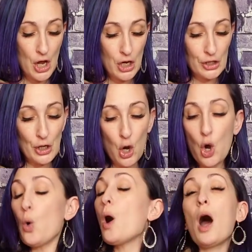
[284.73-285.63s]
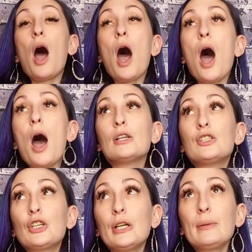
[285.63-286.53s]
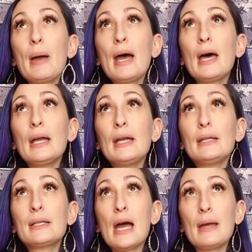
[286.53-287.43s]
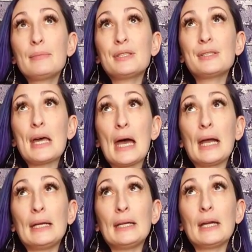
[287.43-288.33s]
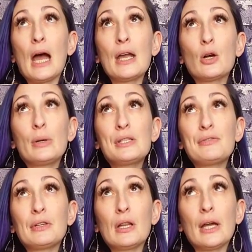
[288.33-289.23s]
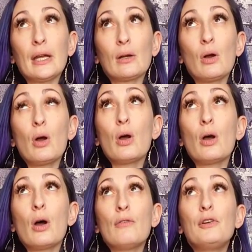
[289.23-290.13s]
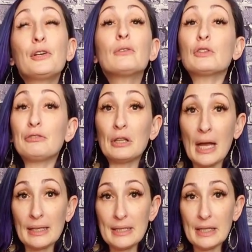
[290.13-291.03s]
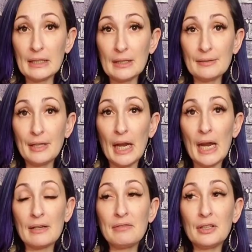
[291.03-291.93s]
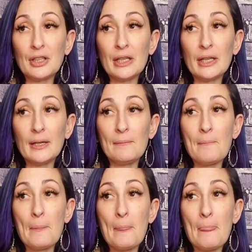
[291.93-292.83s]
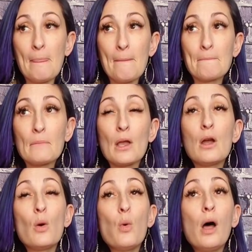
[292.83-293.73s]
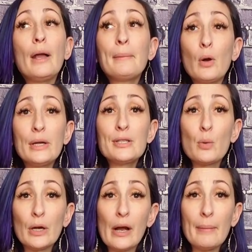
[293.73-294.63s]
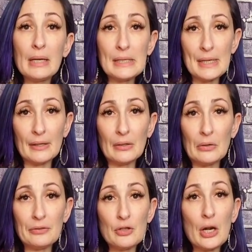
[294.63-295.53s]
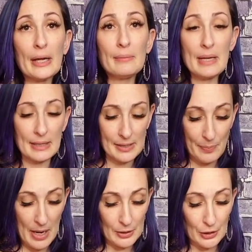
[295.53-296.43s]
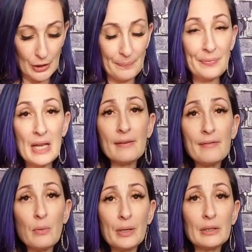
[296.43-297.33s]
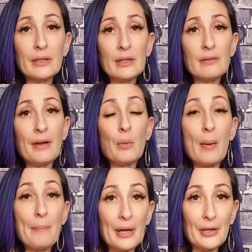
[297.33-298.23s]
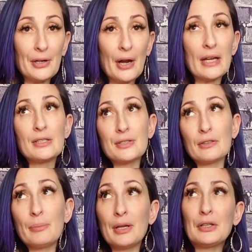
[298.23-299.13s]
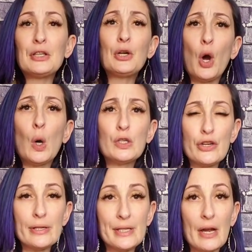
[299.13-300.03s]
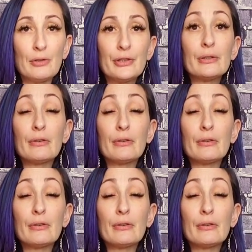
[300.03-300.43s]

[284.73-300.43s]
So during my times inside, I always feel like very reflective and very, well, I'm going to work on myself and try and make this better. If I want to live, I want better, I deserve better. You know, just I really